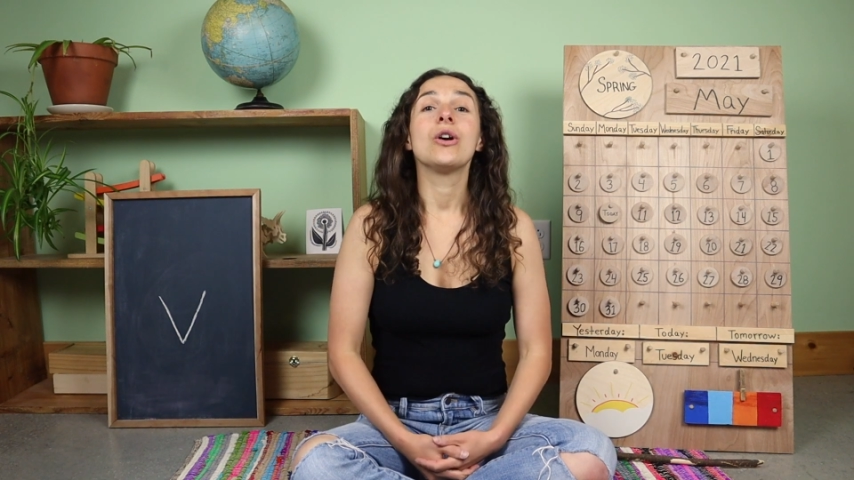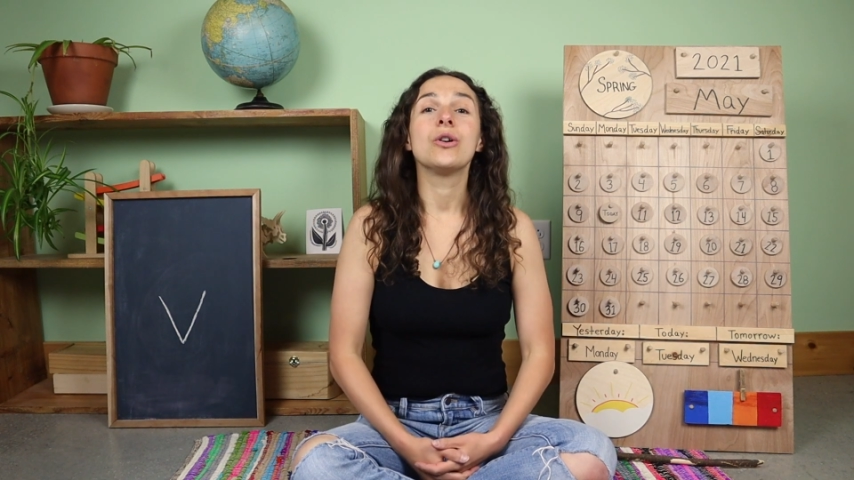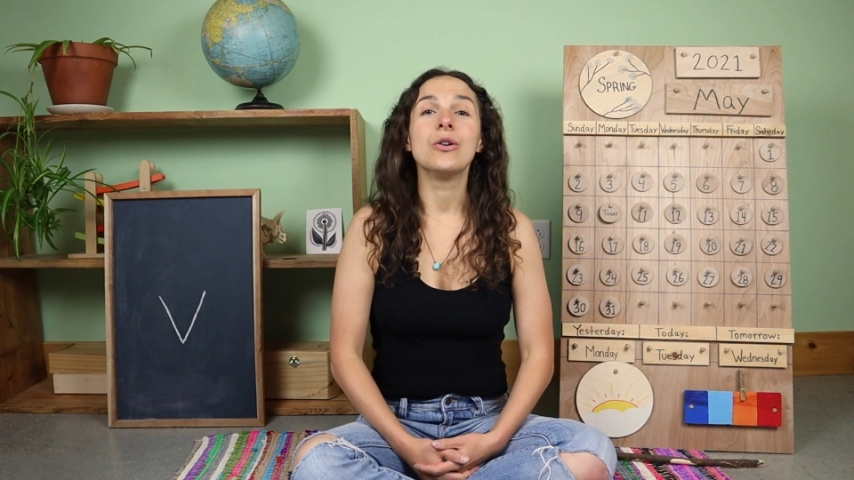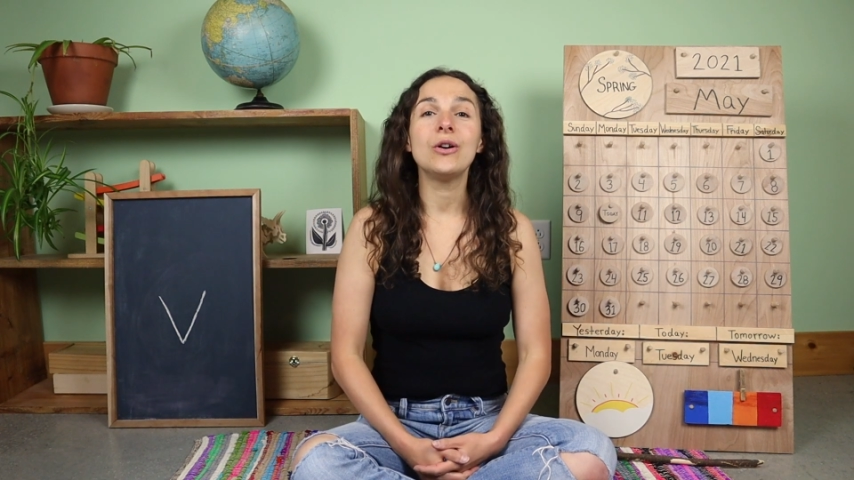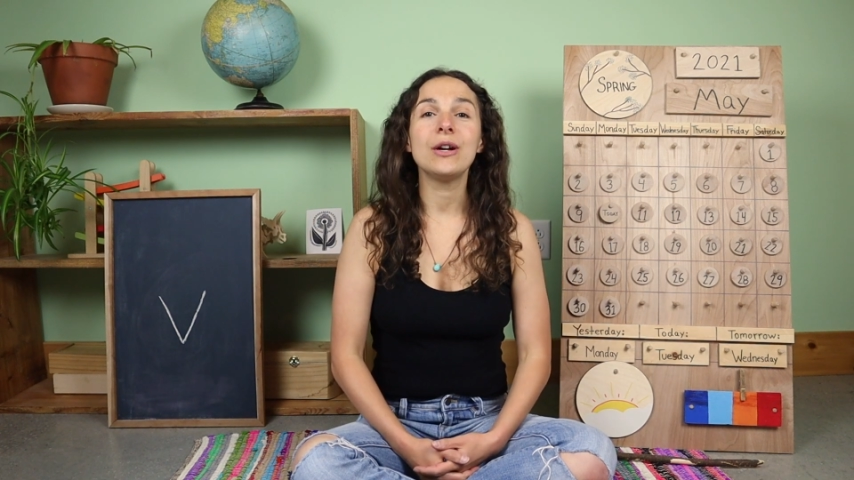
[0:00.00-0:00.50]

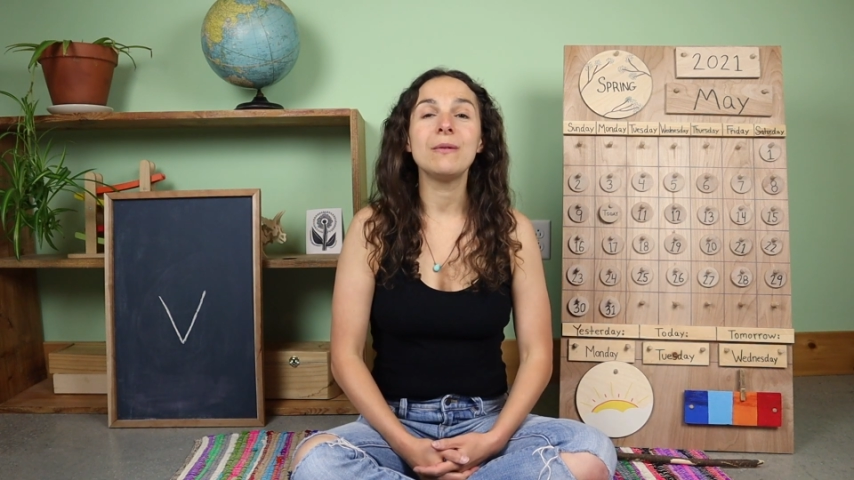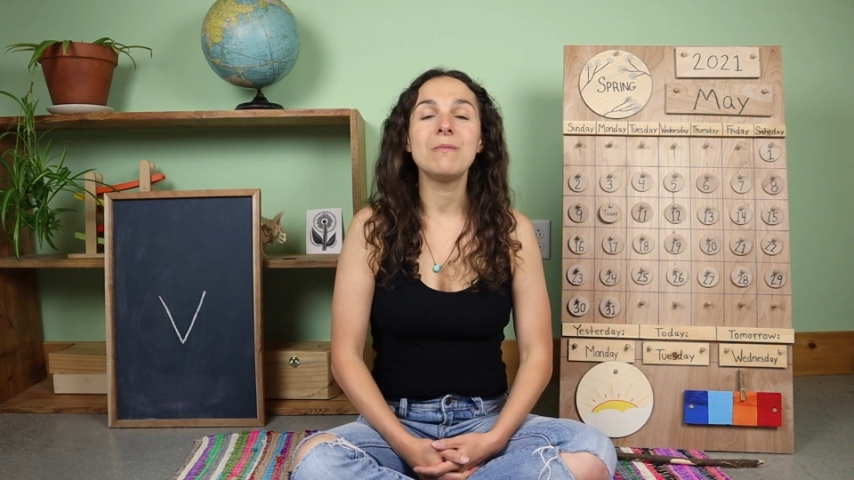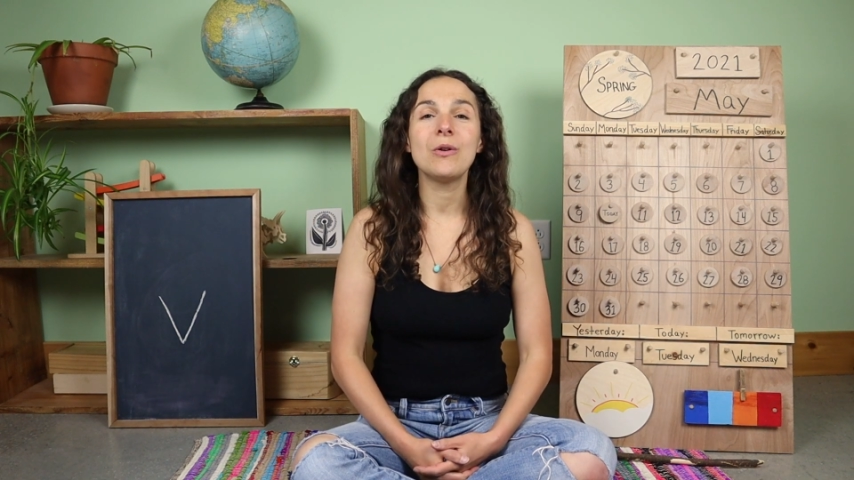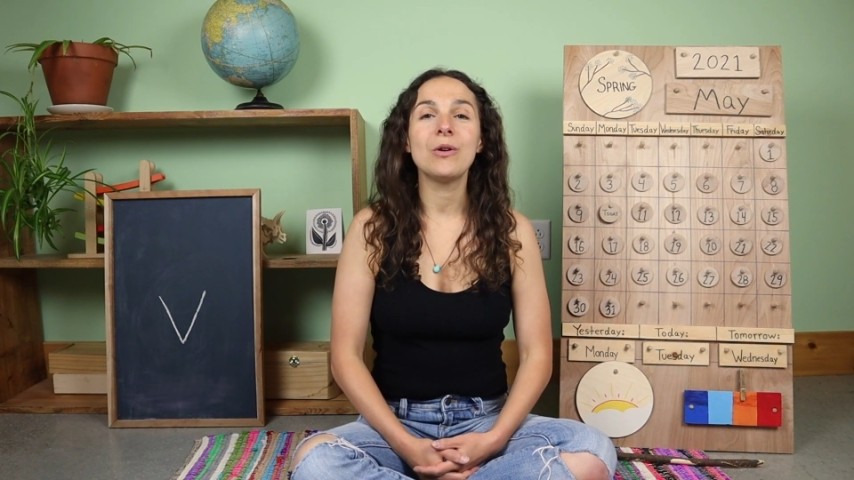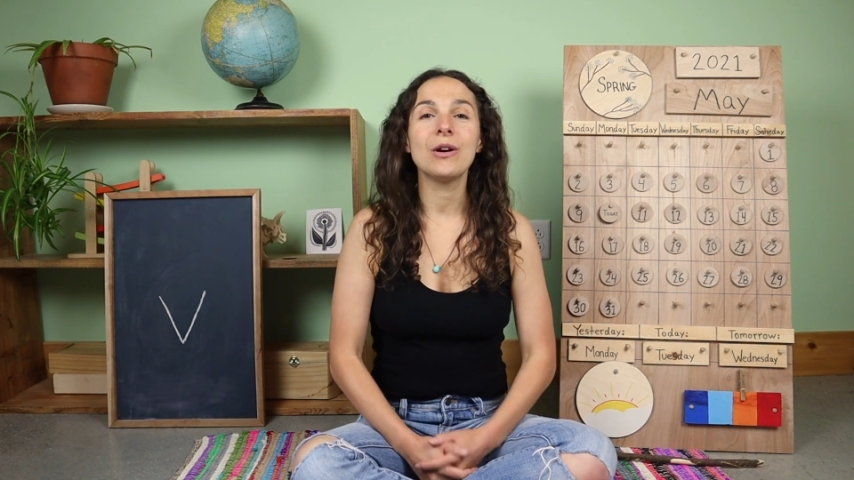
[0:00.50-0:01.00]
Good
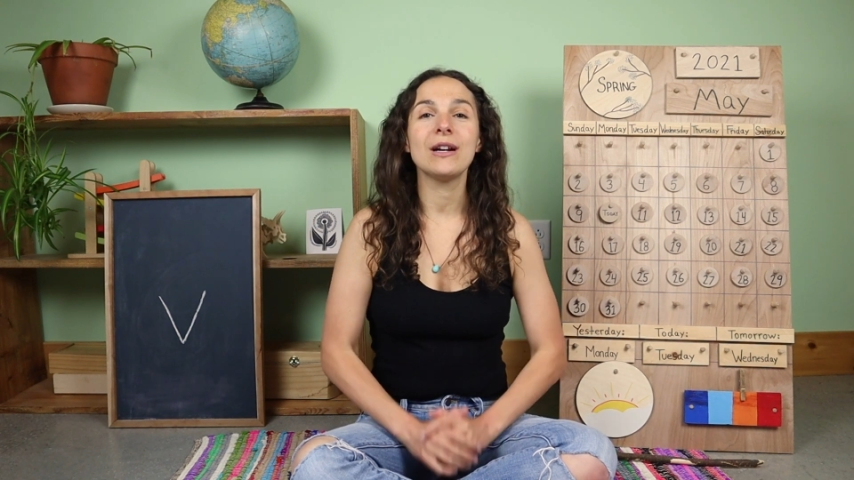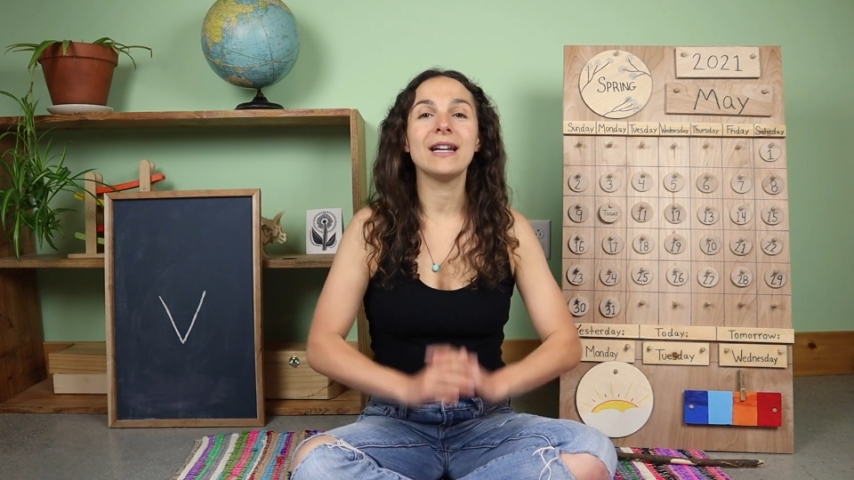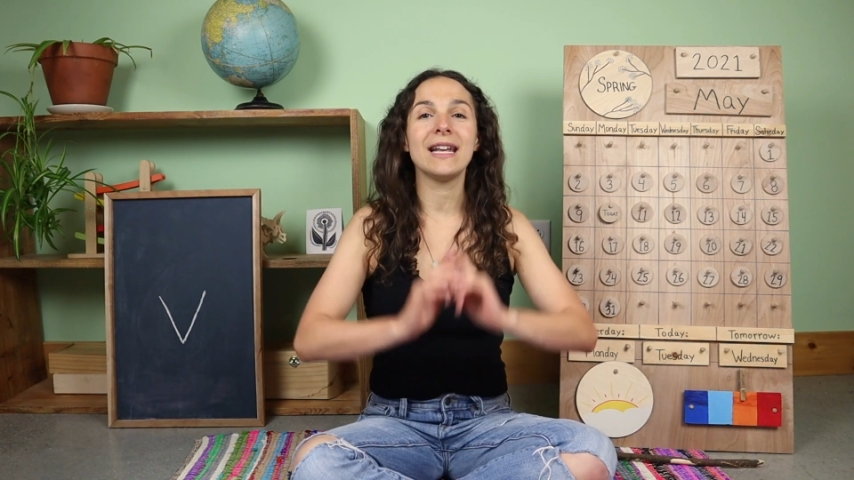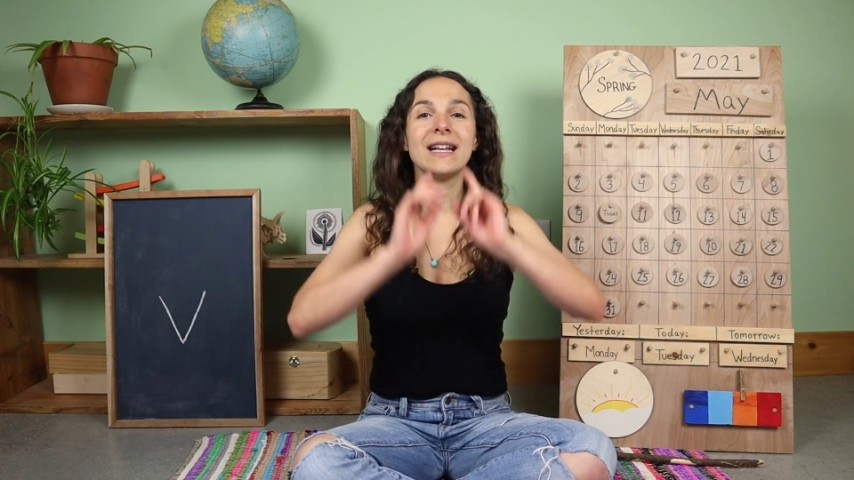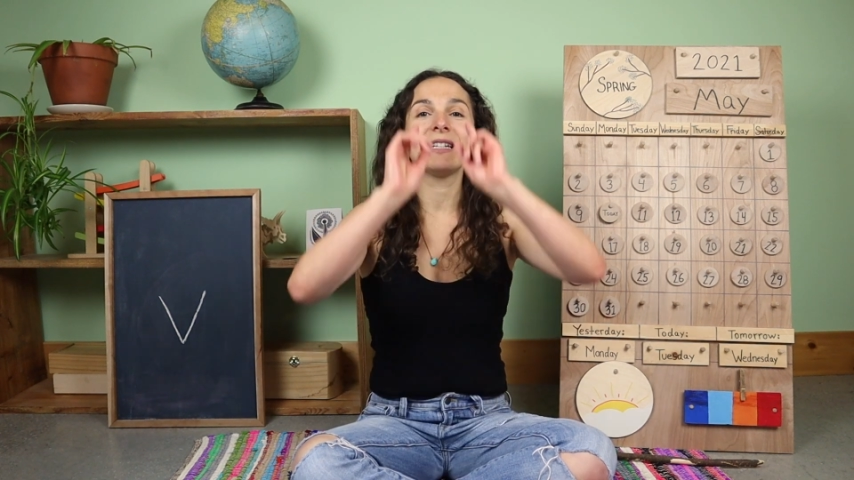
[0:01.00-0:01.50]

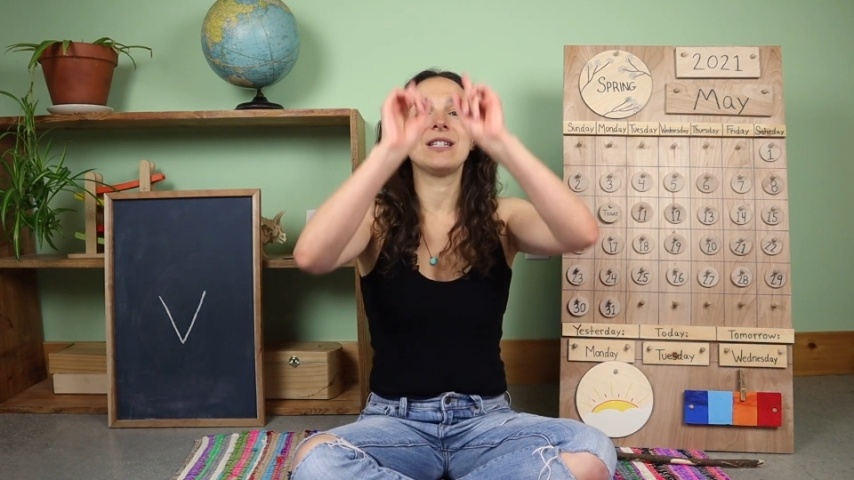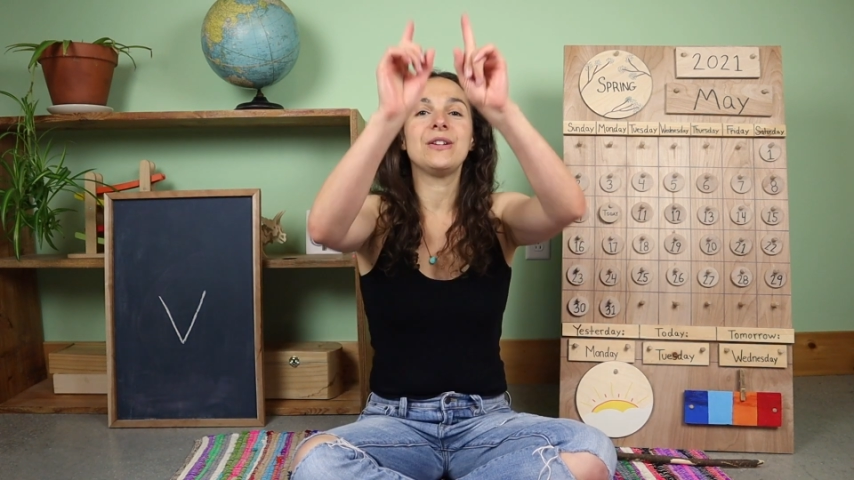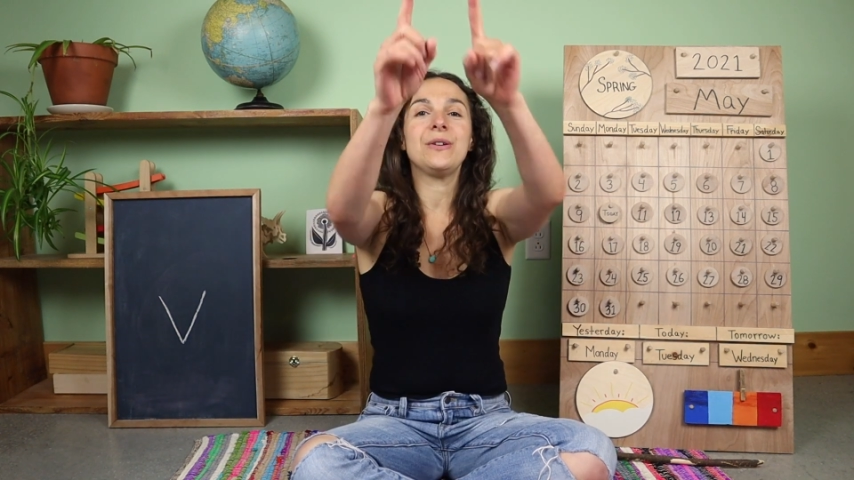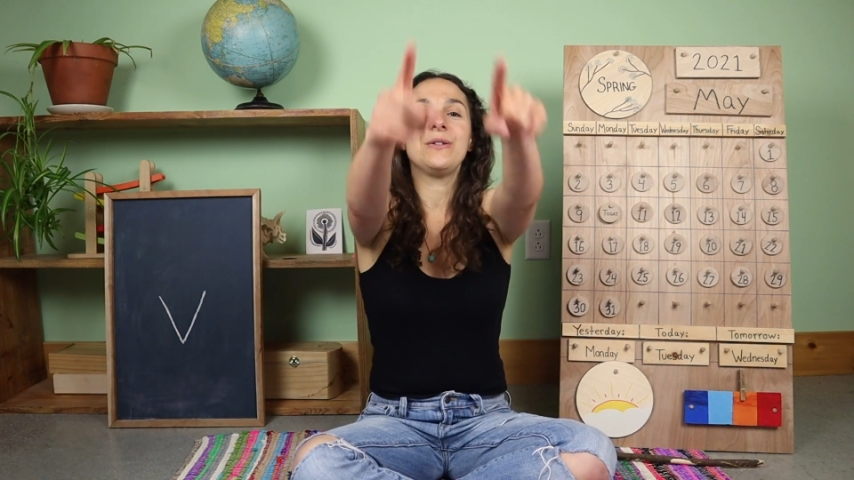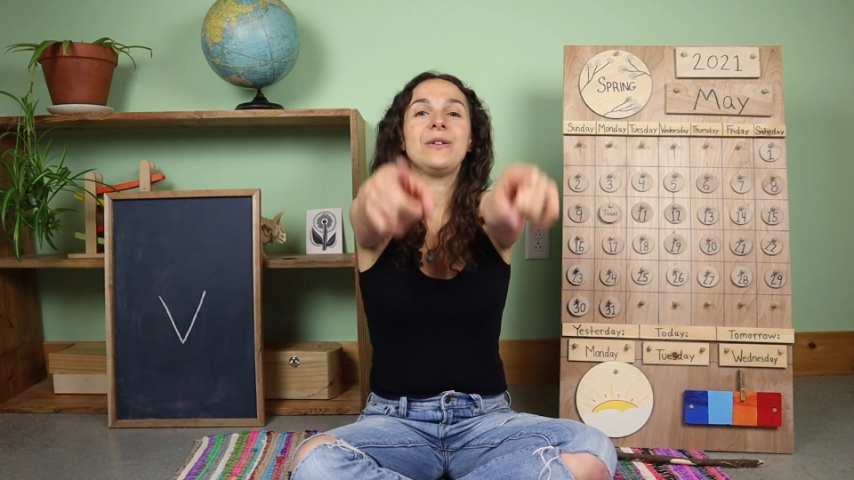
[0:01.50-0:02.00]
morning to